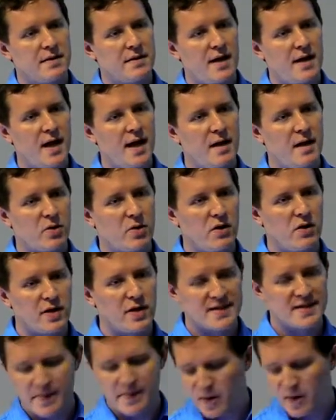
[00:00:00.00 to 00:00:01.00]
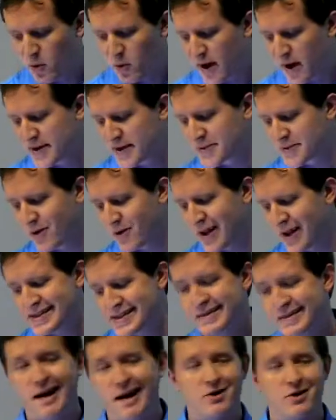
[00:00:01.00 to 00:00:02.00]
And I'm going to look at some of the ways where
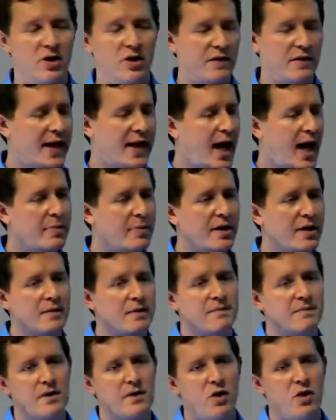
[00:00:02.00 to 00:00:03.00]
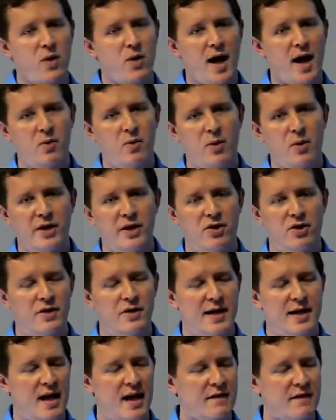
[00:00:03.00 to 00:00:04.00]
that's not currently happening. You know, why what we
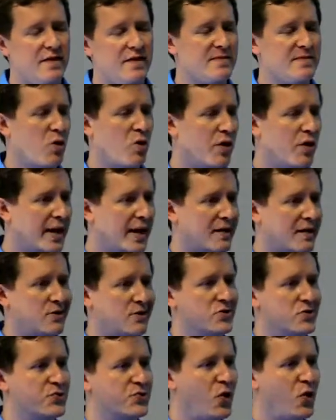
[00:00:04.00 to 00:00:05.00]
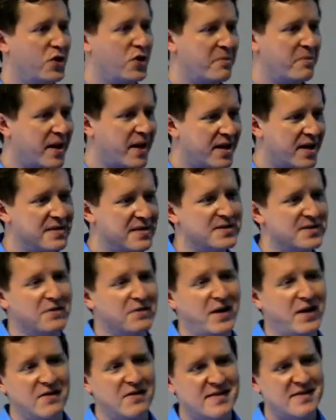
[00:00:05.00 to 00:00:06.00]
currently have is more like control embedded,
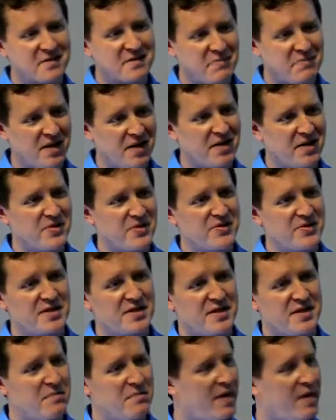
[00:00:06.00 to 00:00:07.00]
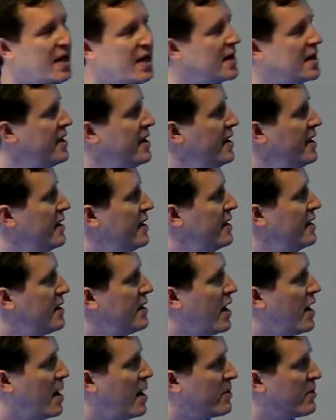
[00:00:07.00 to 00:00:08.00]
surveillance embedded, restriction embedded,
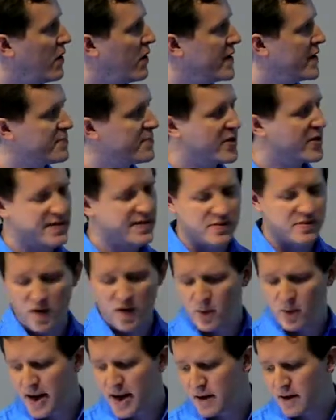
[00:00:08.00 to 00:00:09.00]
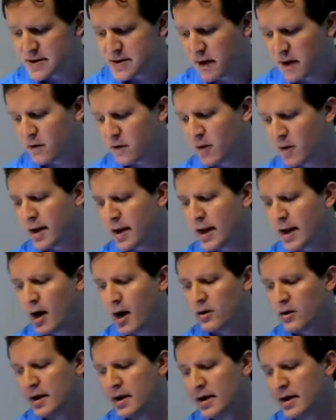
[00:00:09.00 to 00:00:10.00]
um, and all these places where we have software right
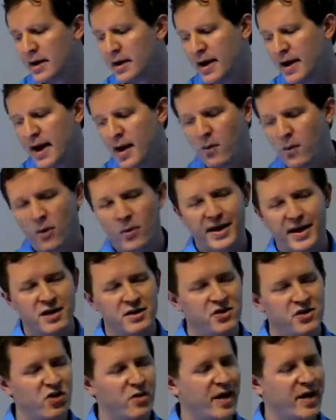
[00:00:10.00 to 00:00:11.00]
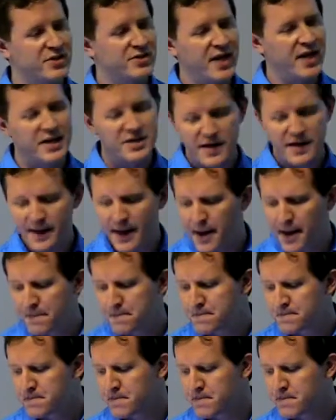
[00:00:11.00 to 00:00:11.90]
now, and what we can do about changing that.